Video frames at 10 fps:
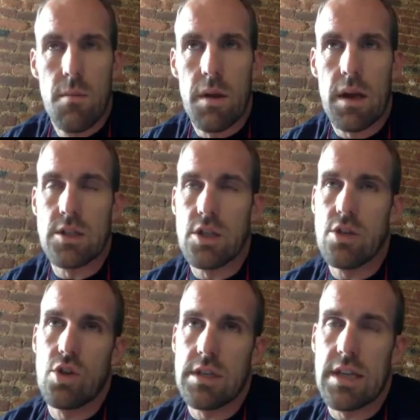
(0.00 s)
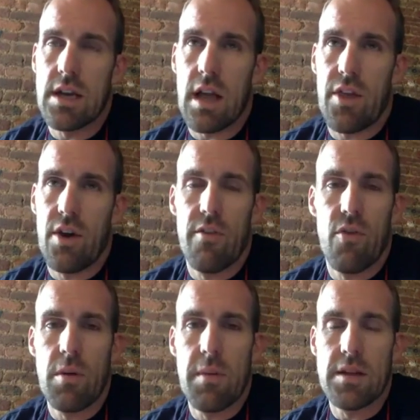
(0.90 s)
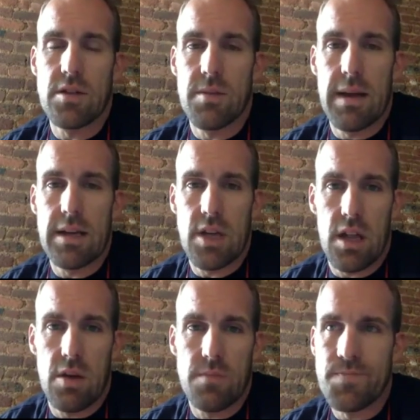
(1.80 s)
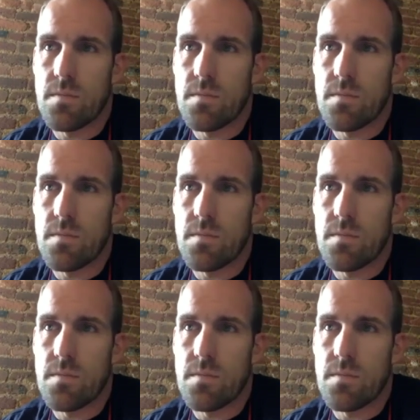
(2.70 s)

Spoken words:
Because used to it took like 30 or 40 minutes to make Jell-O.